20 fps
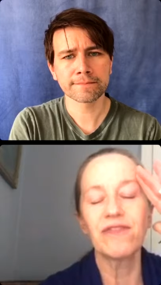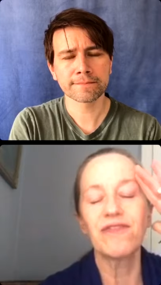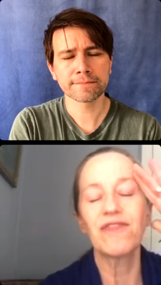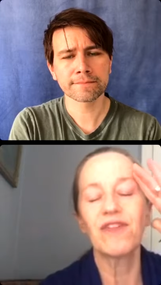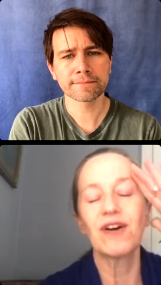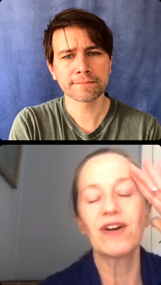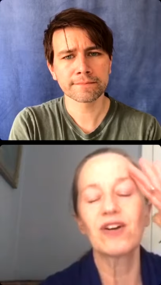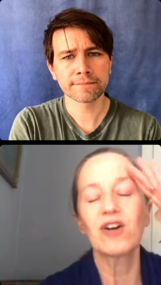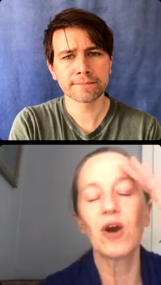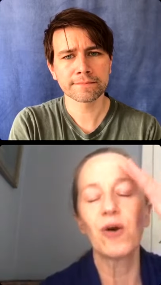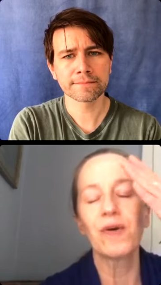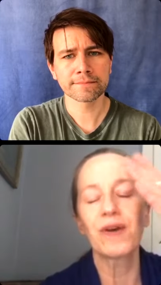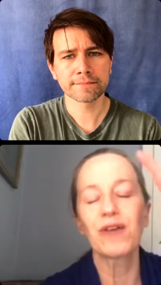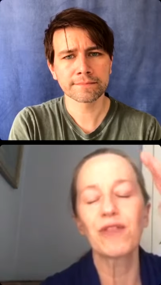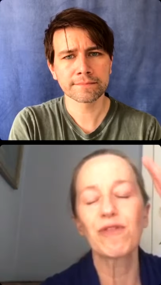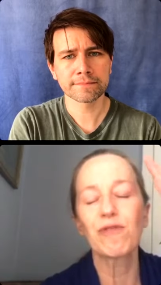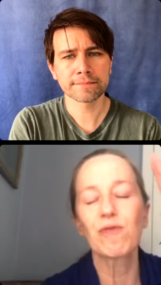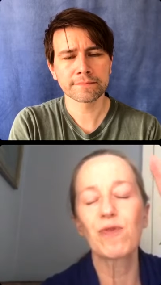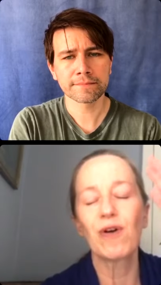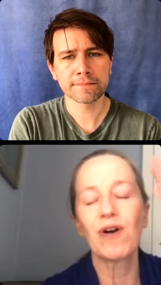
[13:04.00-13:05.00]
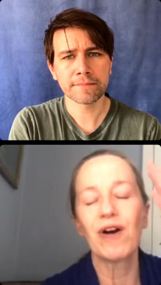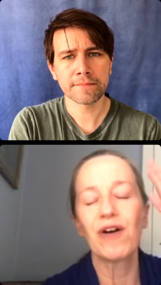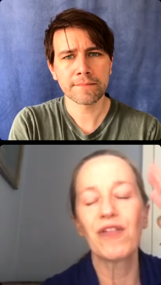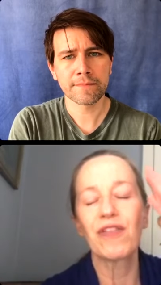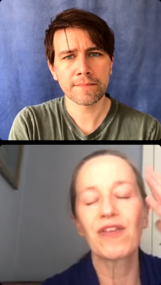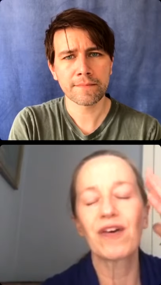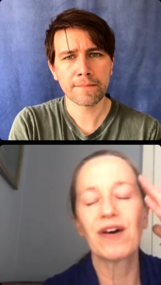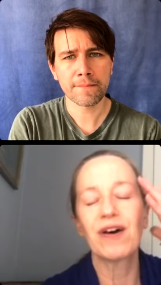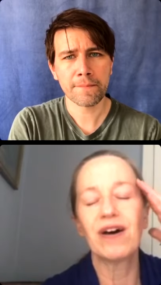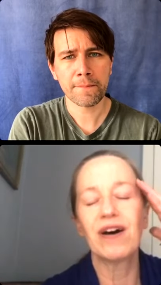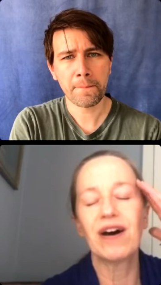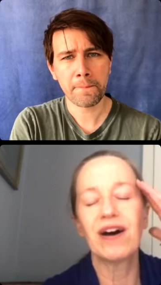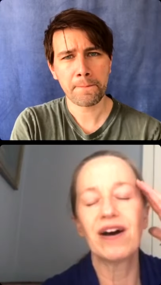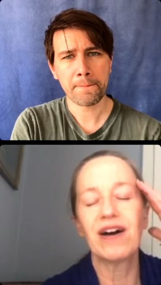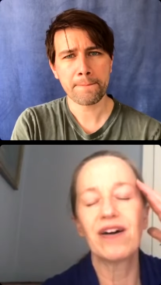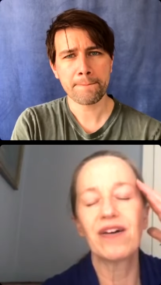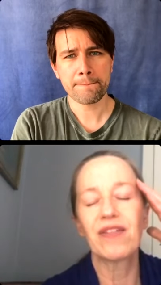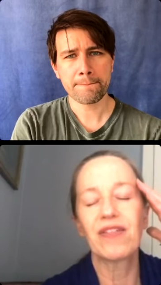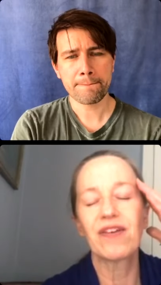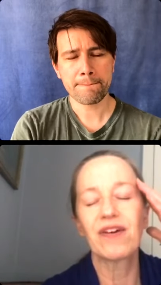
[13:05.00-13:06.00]
Speaker 1: of going through all the
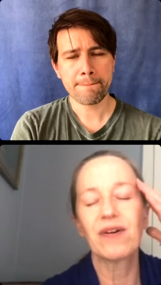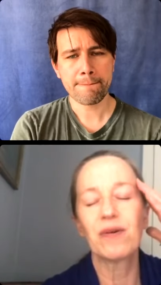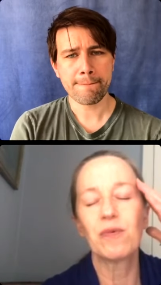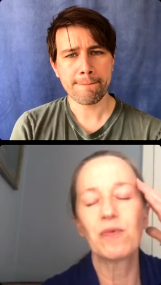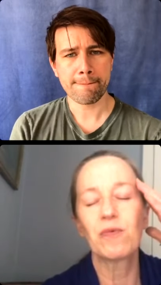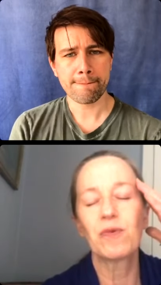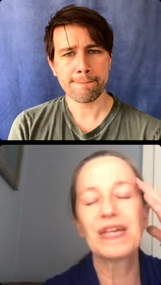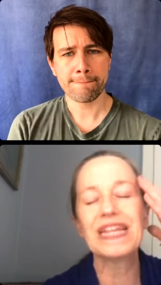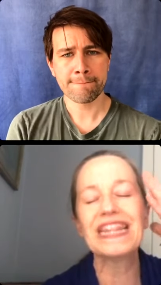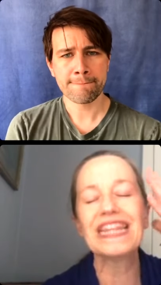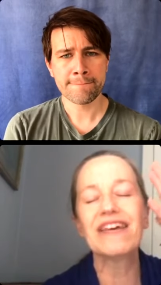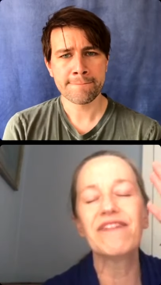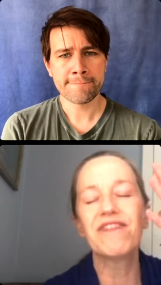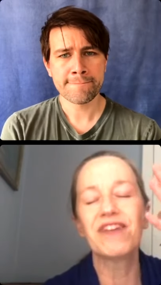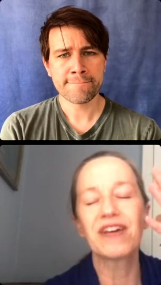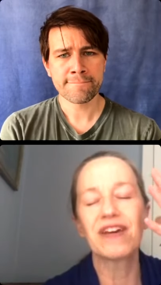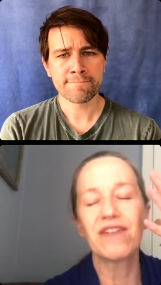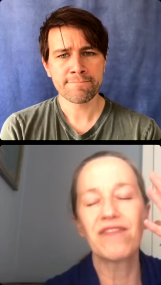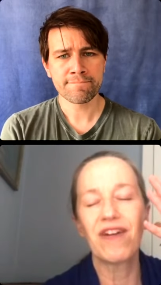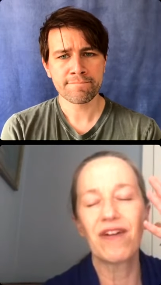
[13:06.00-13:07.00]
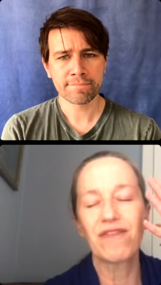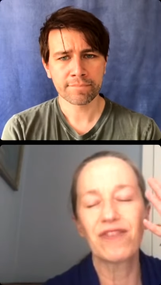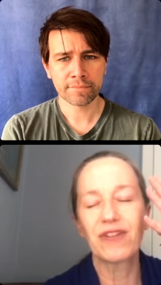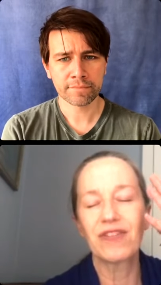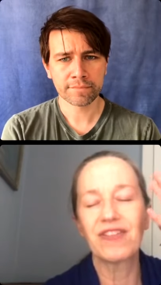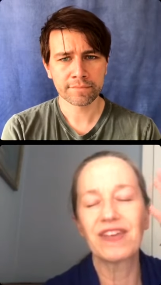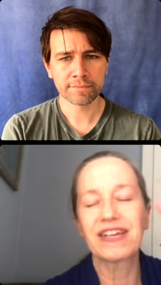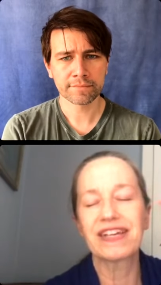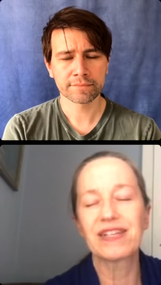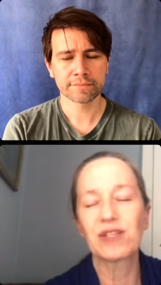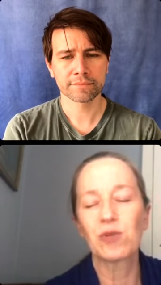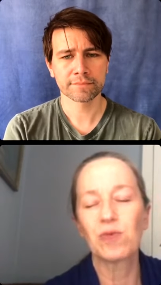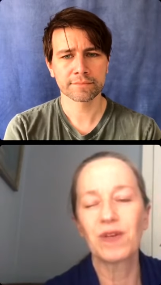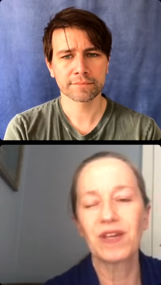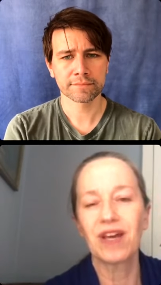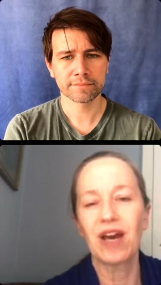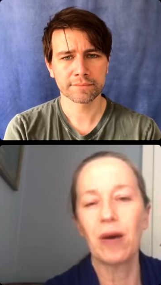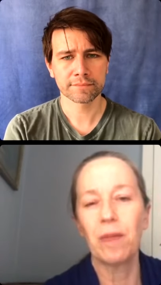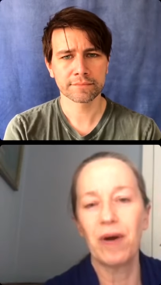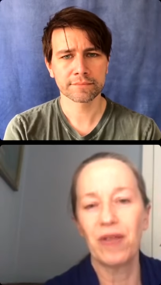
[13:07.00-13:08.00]
uh, the reliving of everything as we
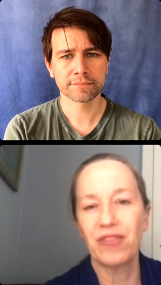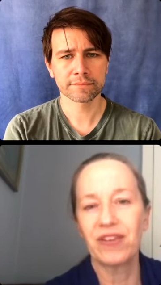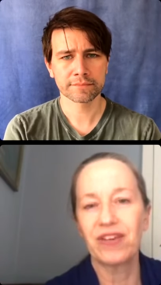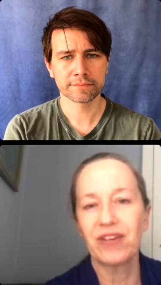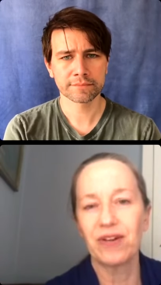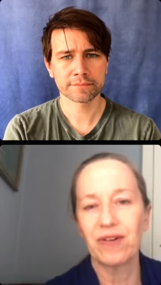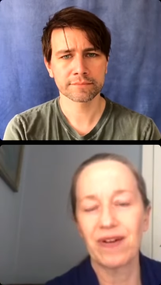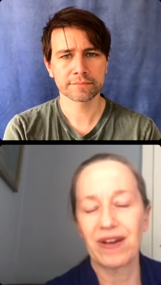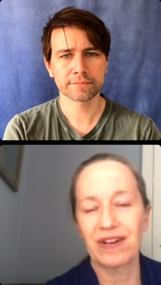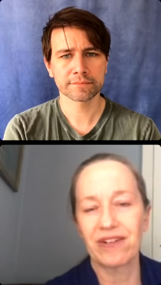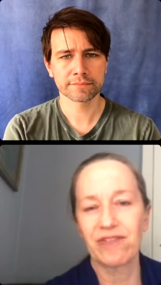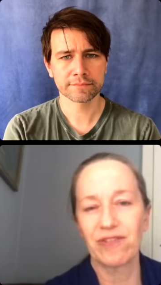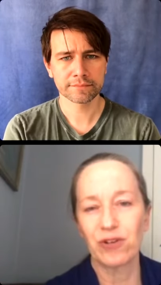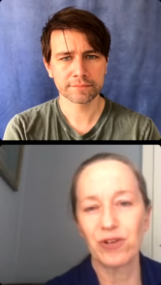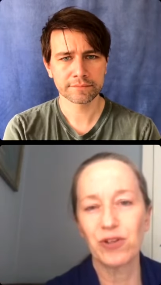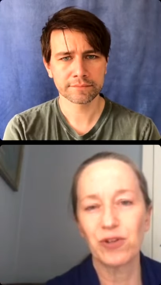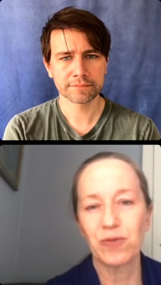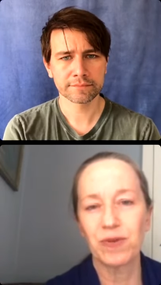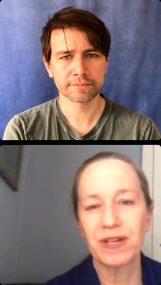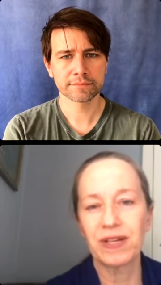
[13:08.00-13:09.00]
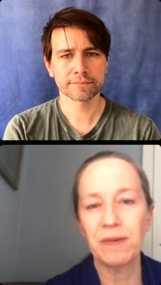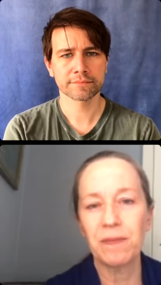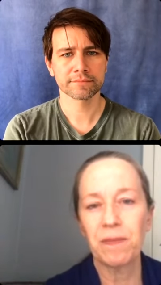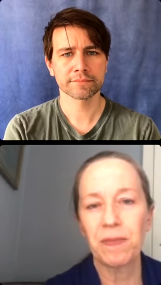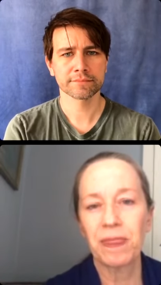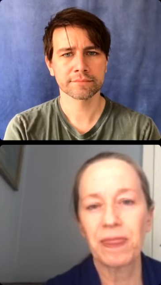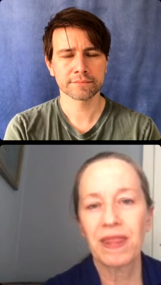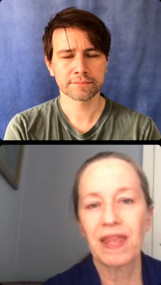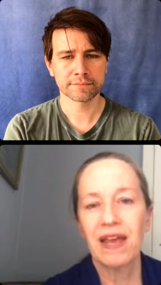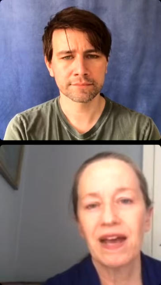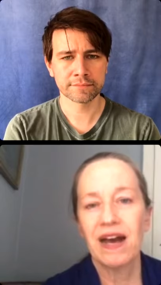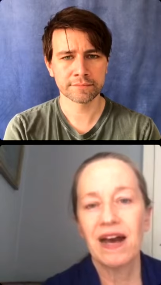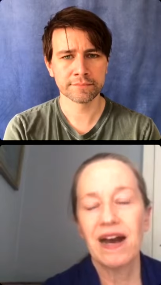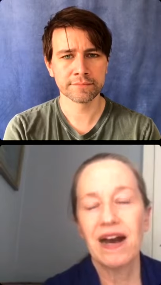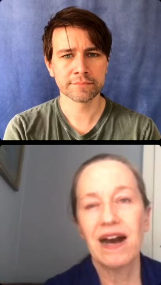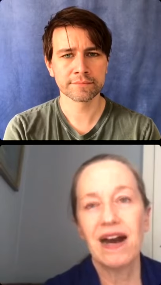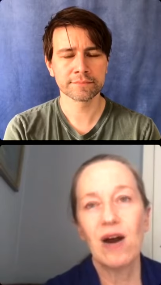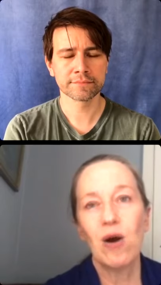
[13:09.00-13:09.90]
come on the year anniversary. Mm-hmm.